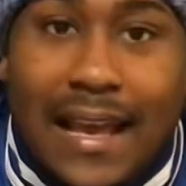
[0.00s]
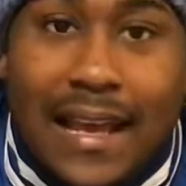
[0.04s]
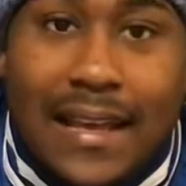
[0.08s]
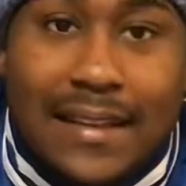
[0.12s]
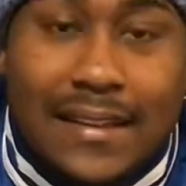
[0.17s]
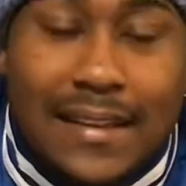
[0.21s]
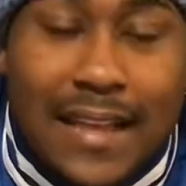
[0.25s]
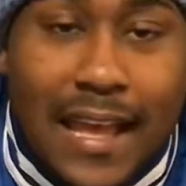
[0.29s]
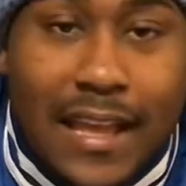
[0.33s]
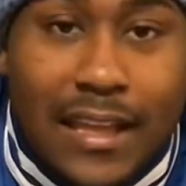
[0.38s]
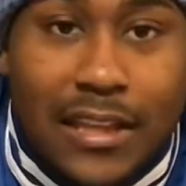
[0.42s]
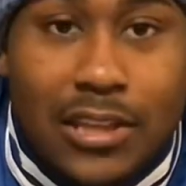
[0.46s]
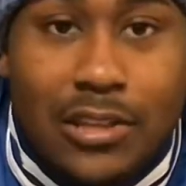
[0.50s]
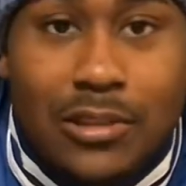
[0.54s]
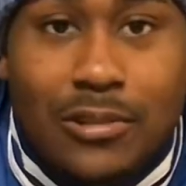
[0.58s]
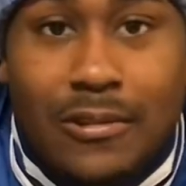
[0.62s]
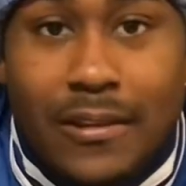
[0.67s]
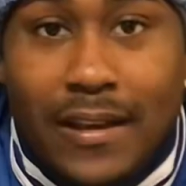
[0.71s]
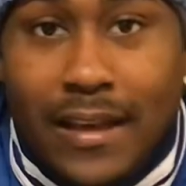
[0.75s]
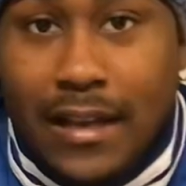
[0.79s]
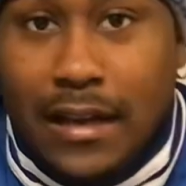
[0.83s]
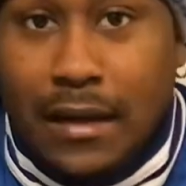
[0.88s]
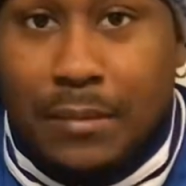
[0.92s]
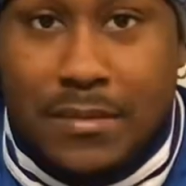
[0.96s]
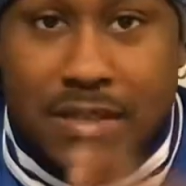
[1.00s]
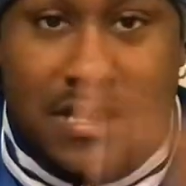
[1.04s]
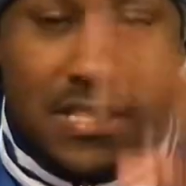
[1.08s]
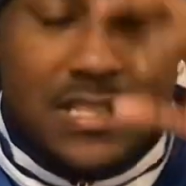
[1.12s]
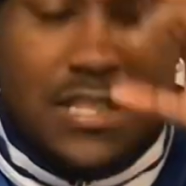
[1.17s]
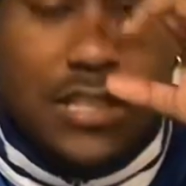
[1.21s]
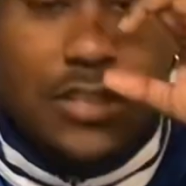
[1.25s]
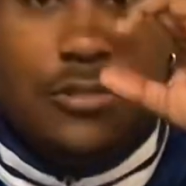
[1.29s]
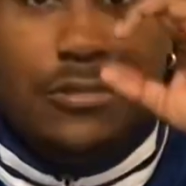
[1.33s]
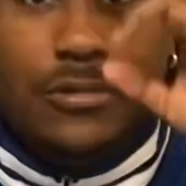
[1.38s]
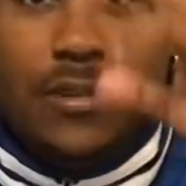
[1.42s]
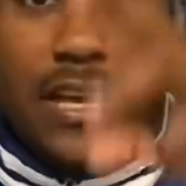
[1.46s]
And thank you. And I'm going to
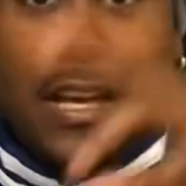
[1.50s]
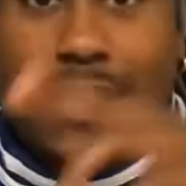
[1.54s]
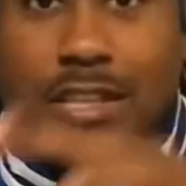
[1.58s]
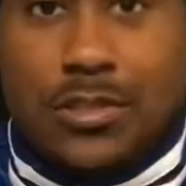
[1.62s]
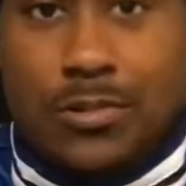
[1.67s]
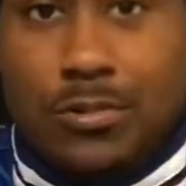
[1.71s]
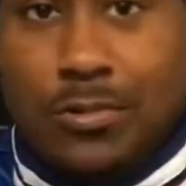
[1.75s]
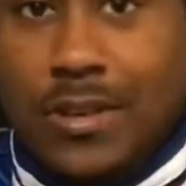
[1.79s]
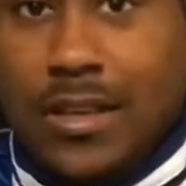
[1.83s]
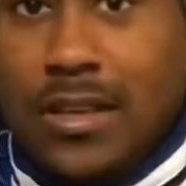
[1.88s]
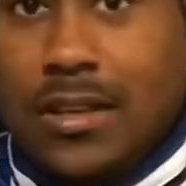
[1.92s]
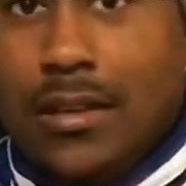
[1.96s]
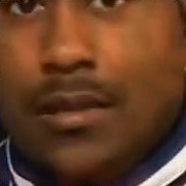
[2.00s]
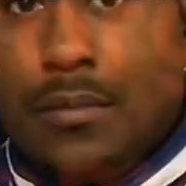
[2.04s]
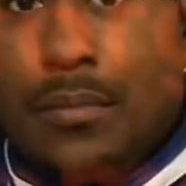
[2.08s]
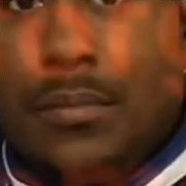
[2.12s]
see you next week.